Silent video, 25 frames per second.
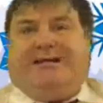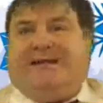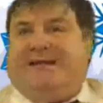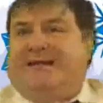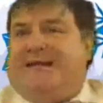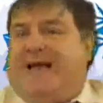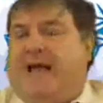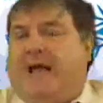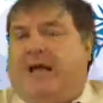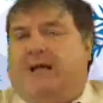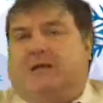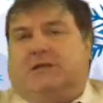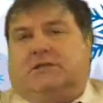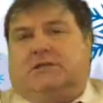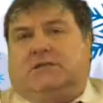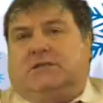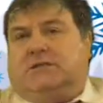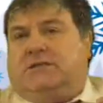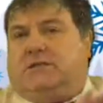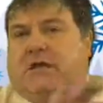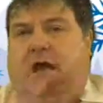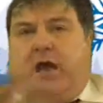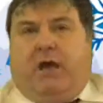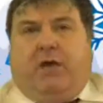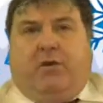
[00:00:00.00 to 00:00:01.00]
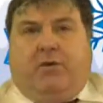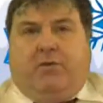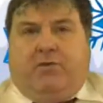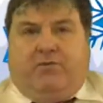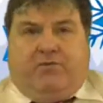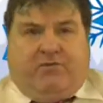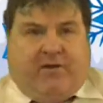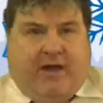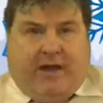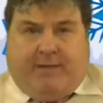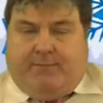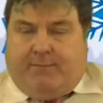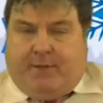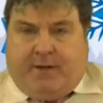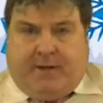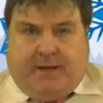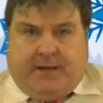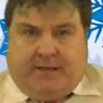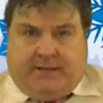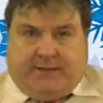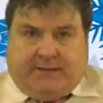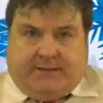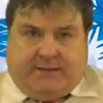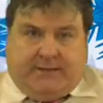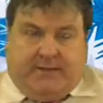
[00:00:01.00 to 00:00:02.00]
and that is so
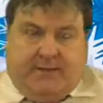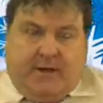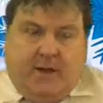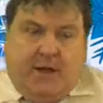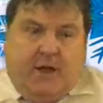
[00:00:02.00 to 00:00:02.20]
fabulous.